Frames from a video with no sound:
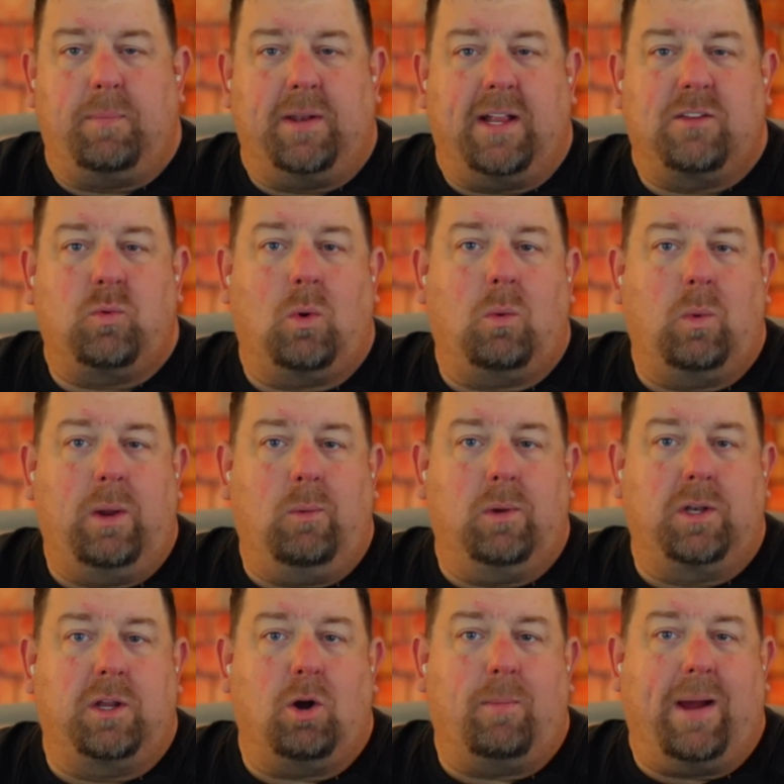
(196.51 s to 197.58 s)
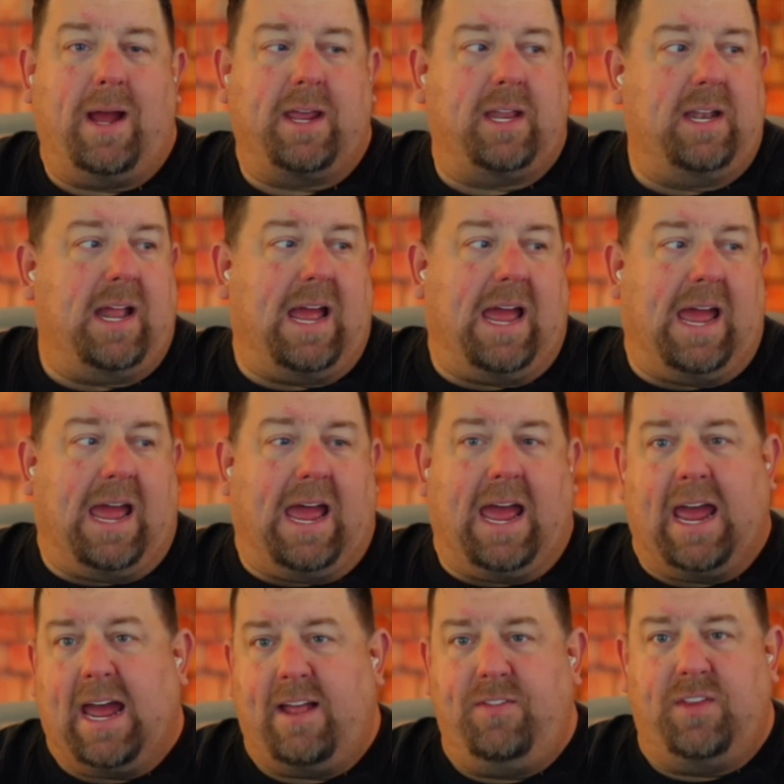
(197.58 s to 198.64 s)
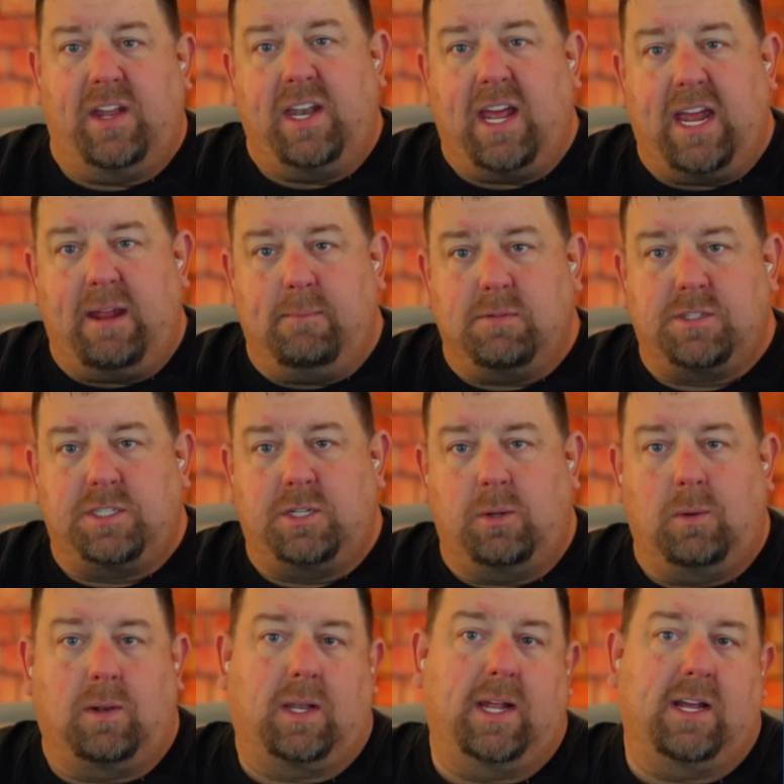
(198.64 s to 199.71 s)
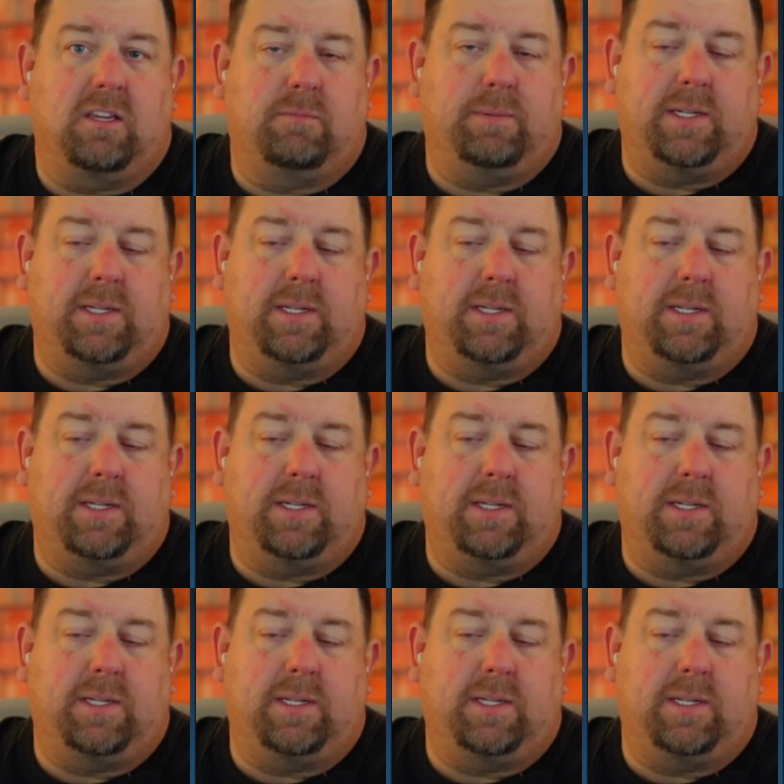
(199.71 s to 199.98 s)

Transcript: And that's where we would go back and add the names to the list.